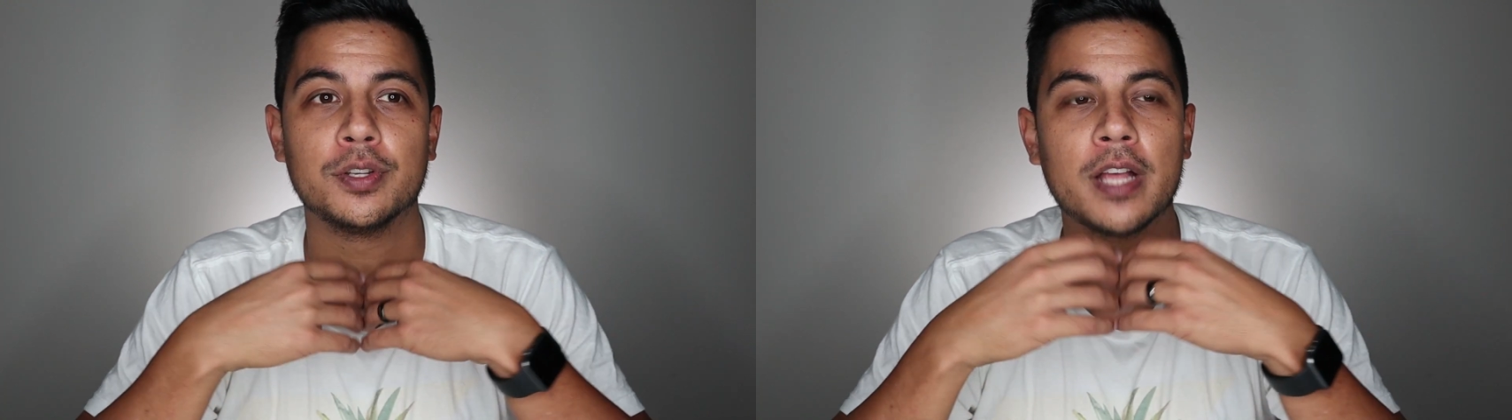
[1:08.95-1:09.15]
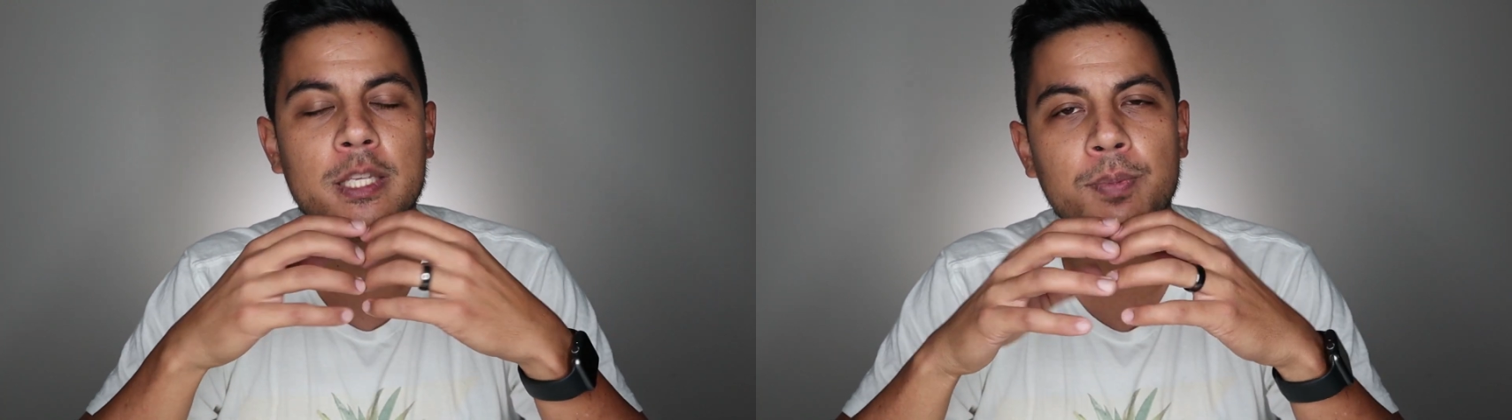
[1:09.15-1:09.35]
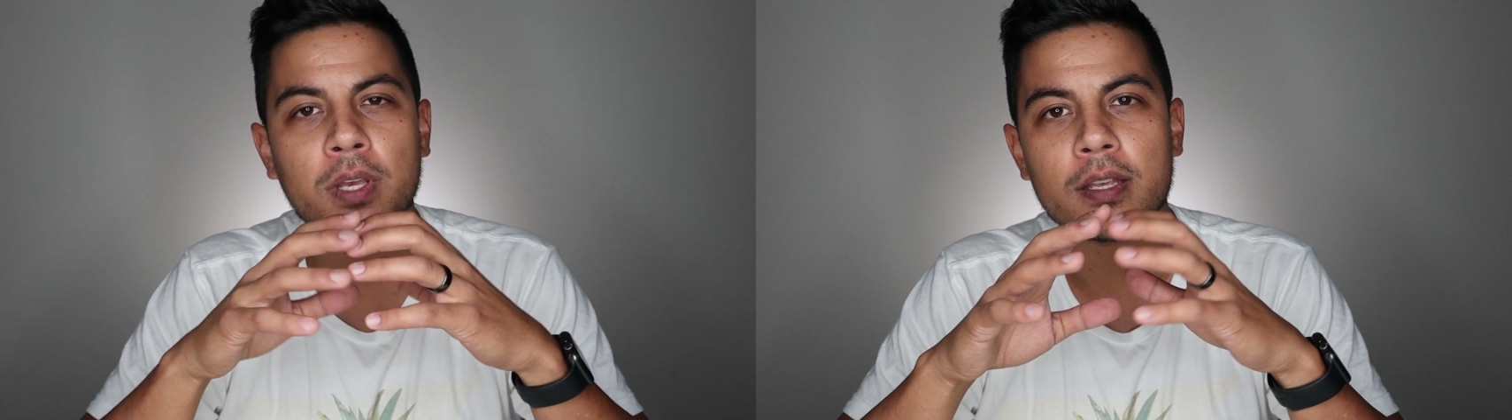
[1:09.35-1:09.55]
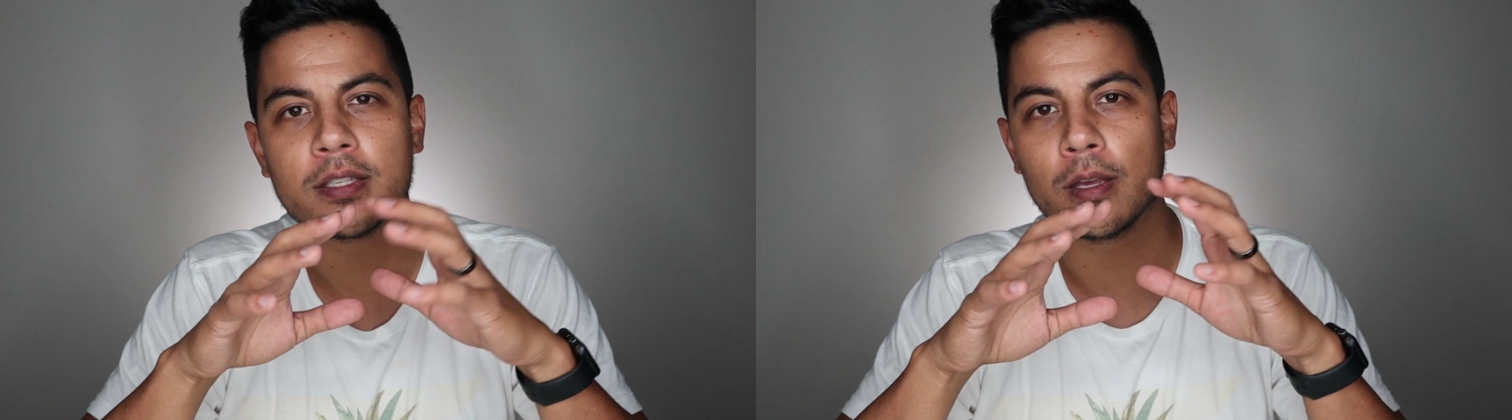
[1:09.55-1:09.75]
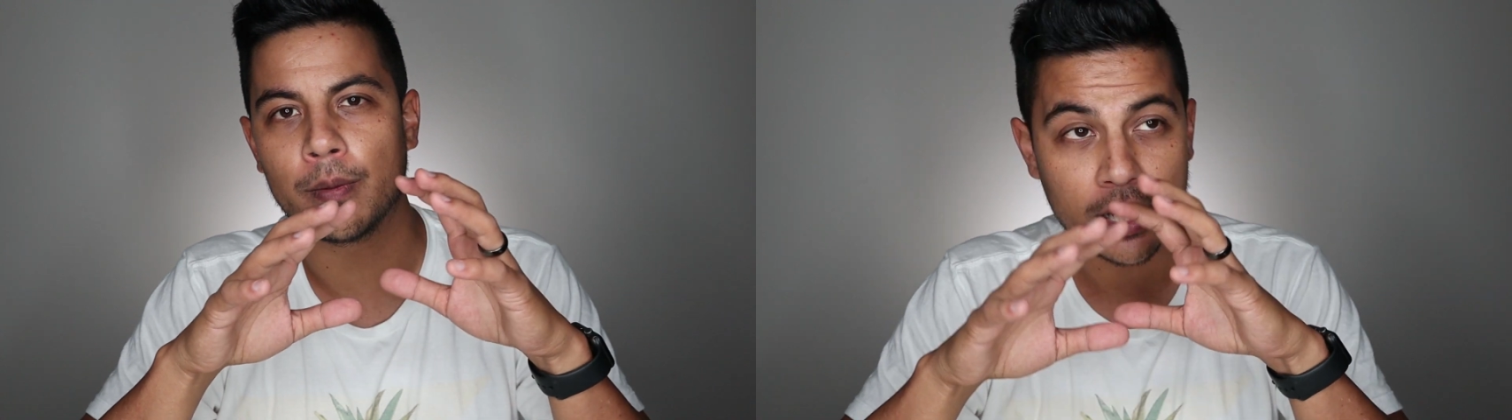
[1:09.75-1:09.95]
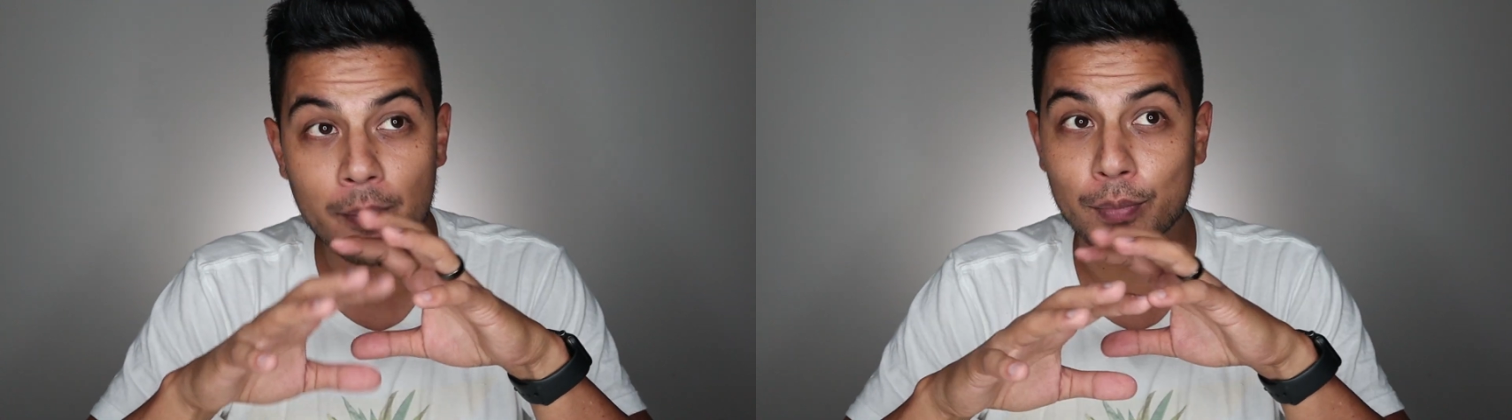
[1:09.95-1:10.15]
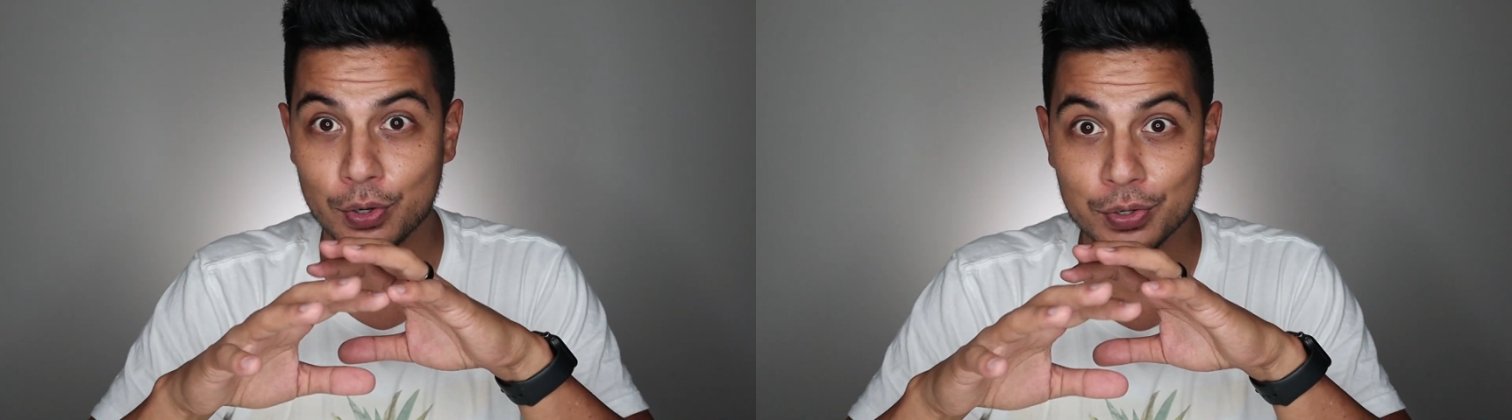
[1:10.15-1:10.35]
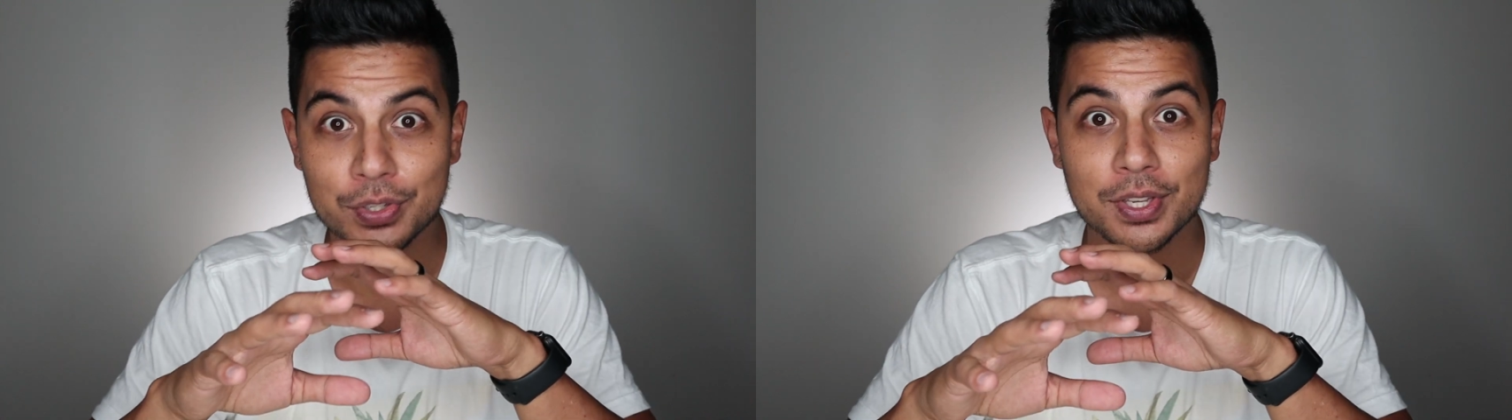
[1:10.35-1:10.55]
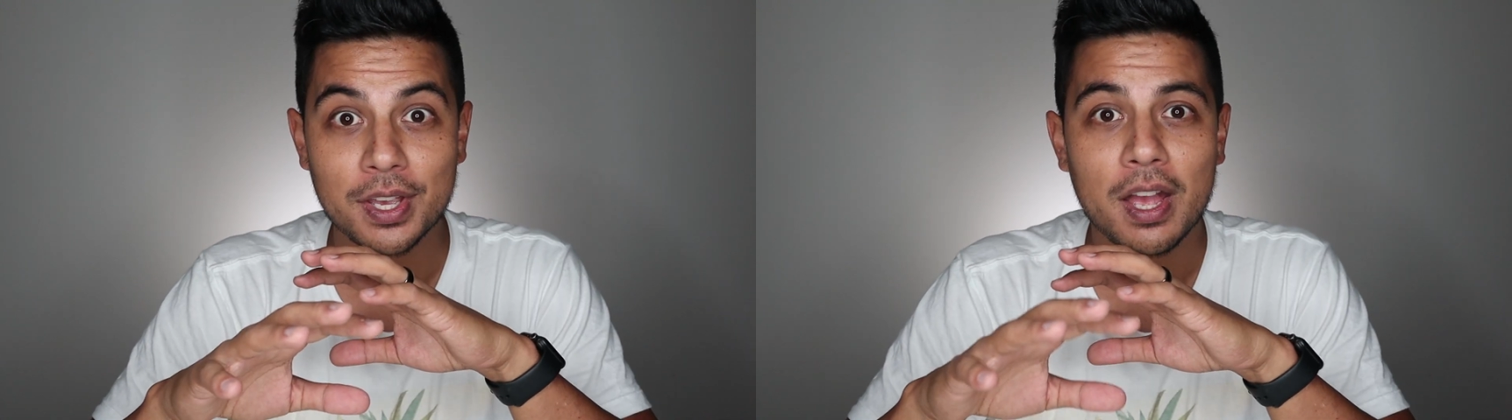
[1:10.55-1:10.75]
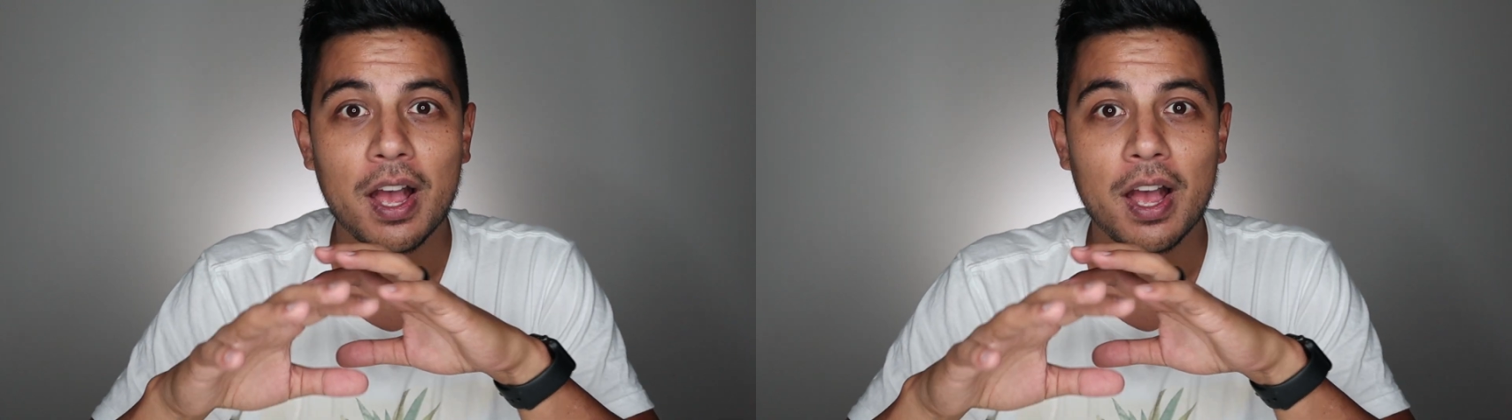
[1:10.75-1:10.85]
and that's because the numbers